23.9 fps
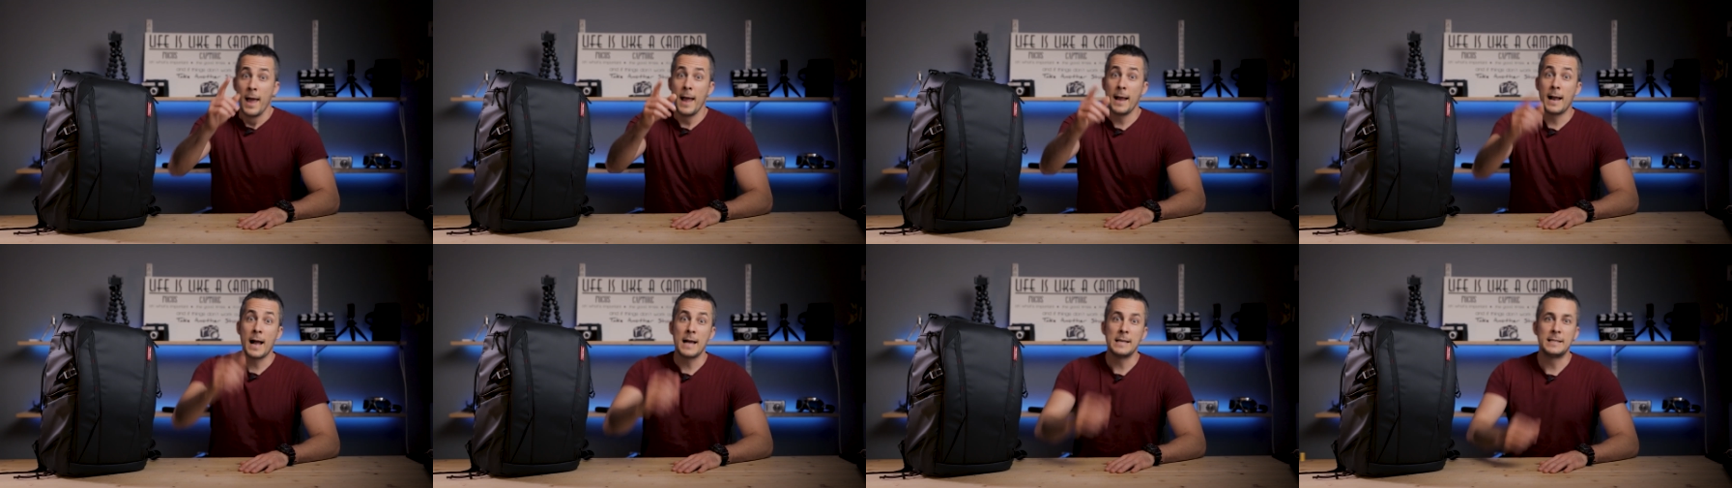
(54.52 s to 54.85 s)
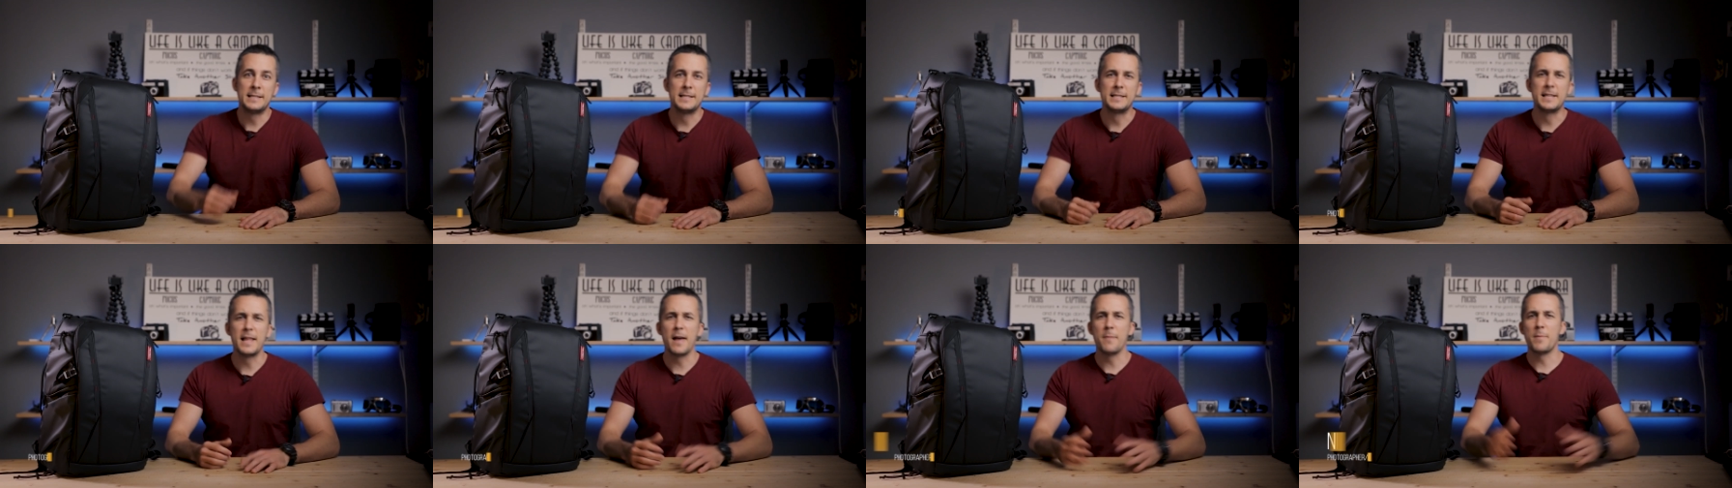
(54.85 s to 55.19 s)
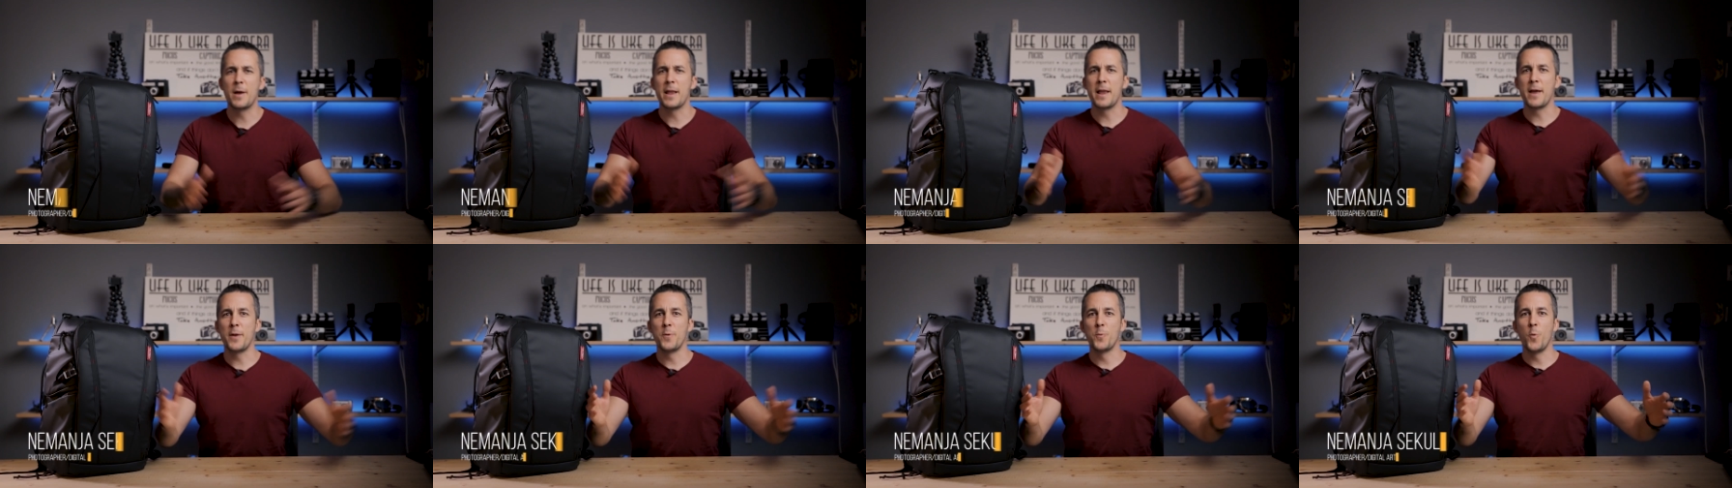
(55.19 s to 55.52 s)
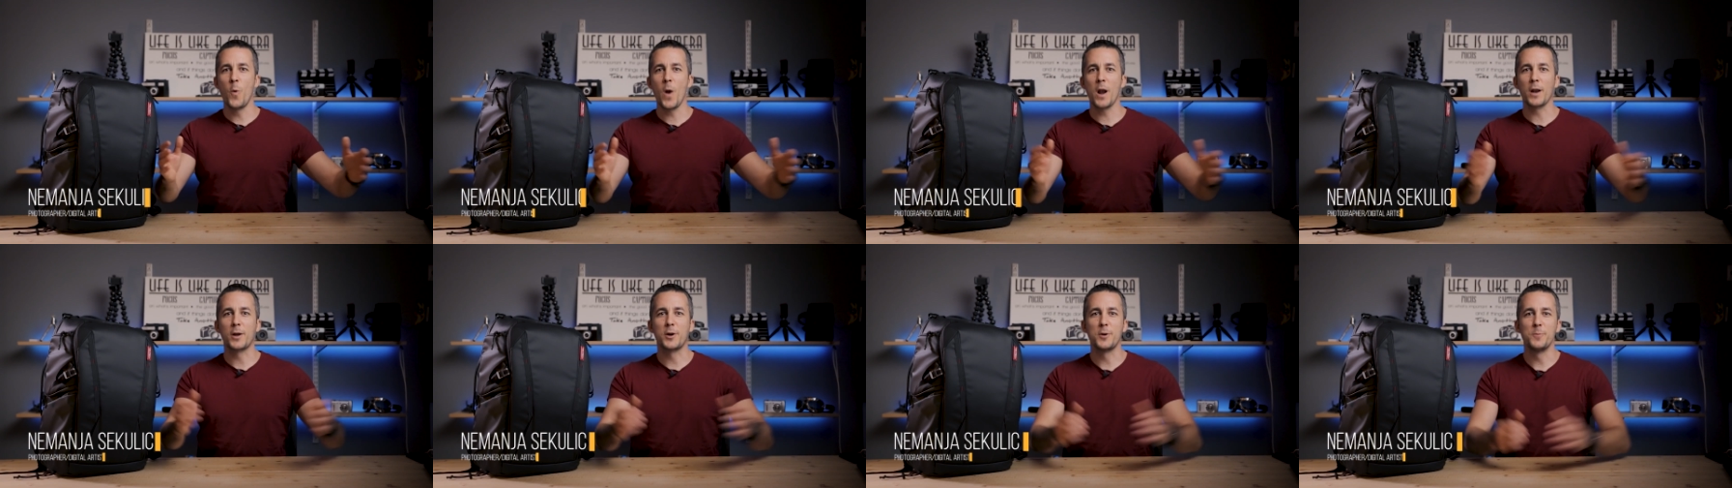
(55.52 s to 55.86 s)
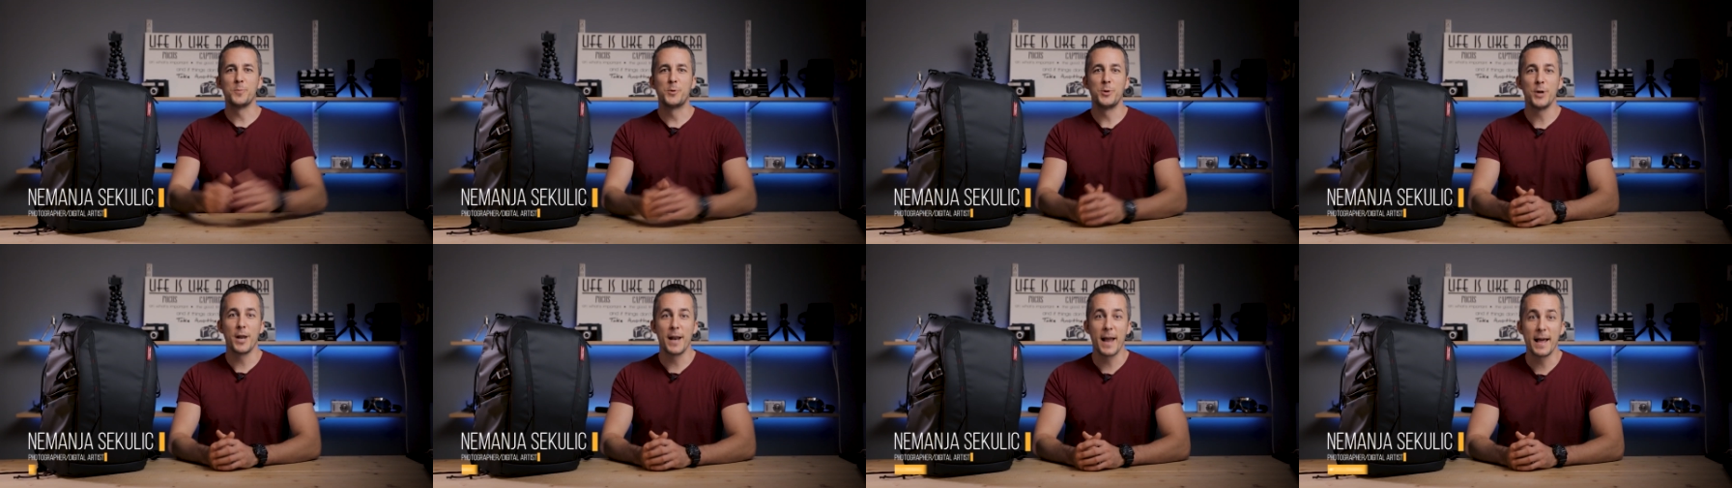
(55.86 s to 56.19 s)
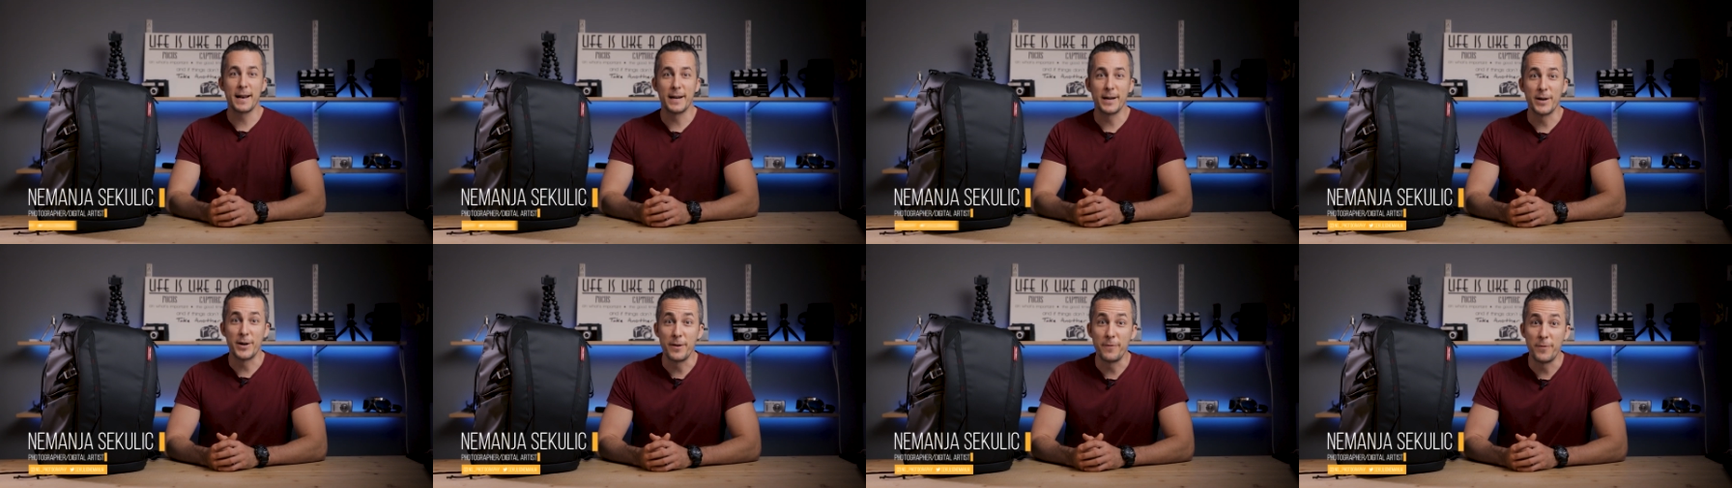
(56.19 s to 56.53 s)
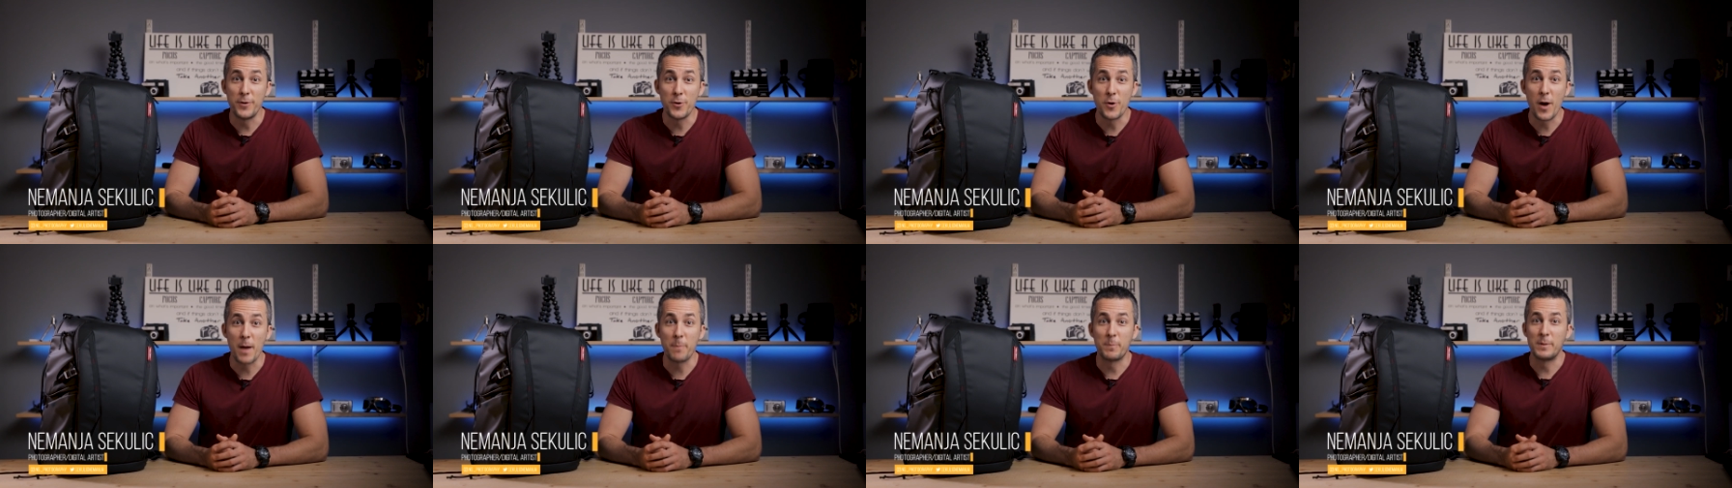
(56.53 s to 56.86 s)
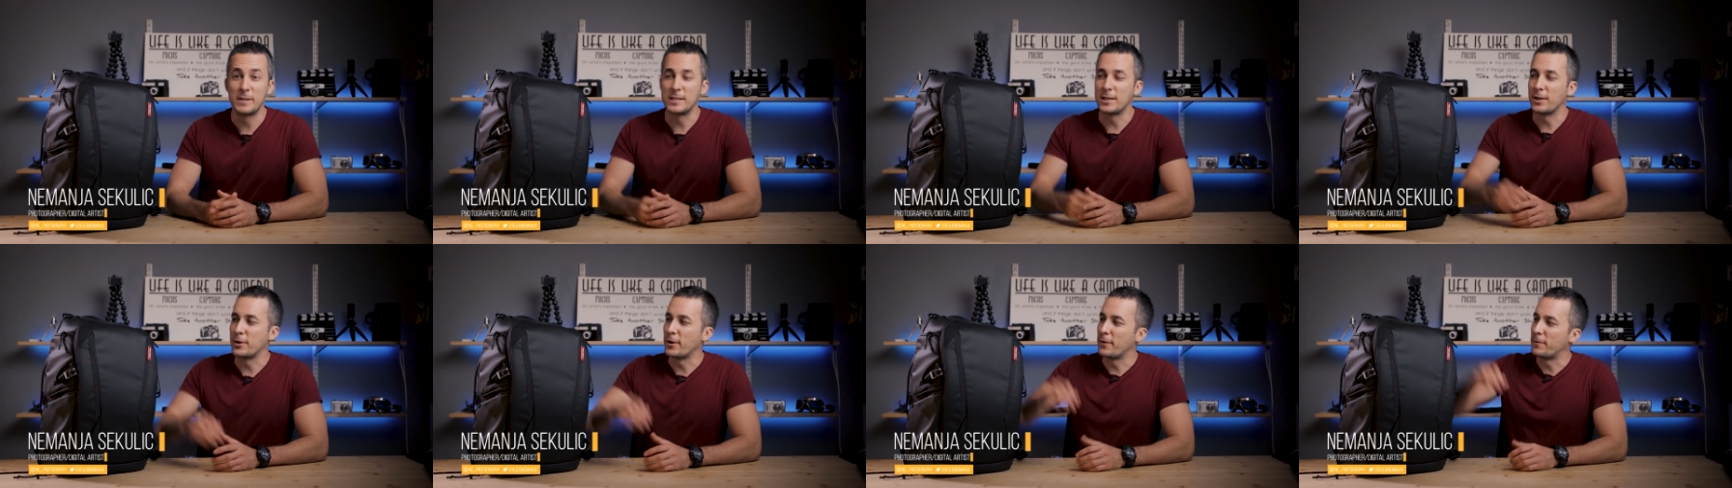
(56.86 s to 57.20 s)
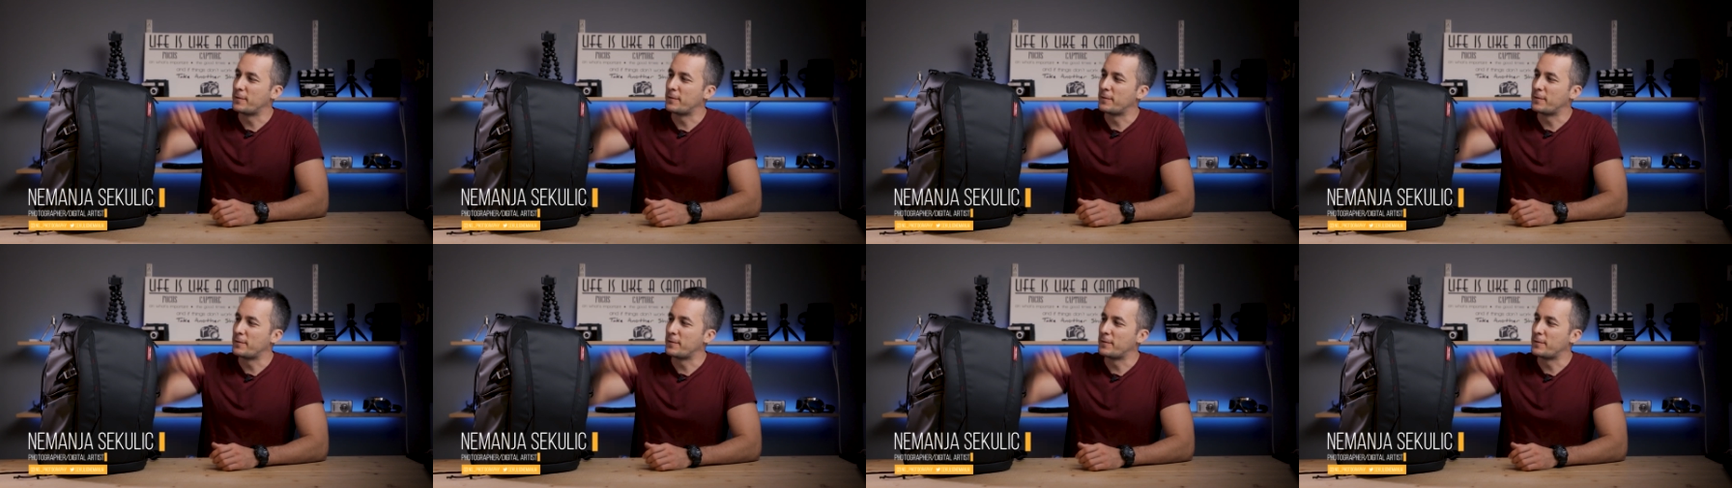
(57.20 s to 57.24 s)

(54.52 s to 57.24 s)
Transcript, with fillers: Hey guys, it's Neman and welcome to another review episode